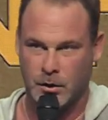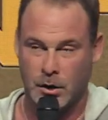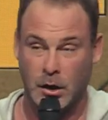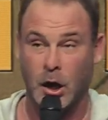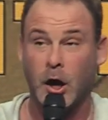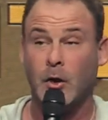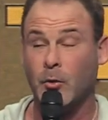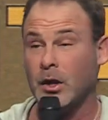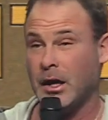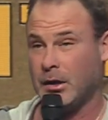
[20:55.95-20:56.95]
In an
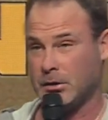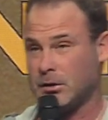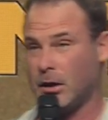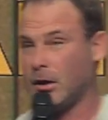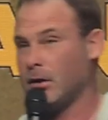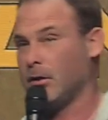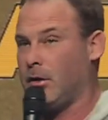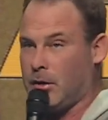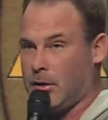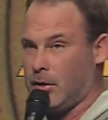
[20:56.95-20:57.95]
unrelated study,
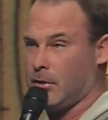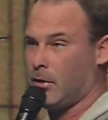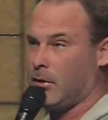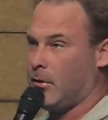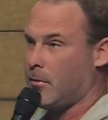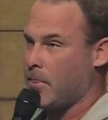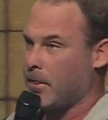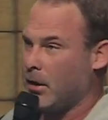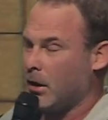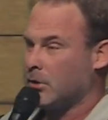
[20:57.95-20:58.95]

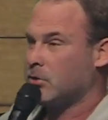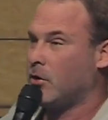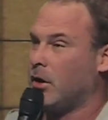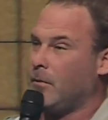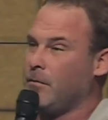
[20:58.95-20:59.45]
I saw that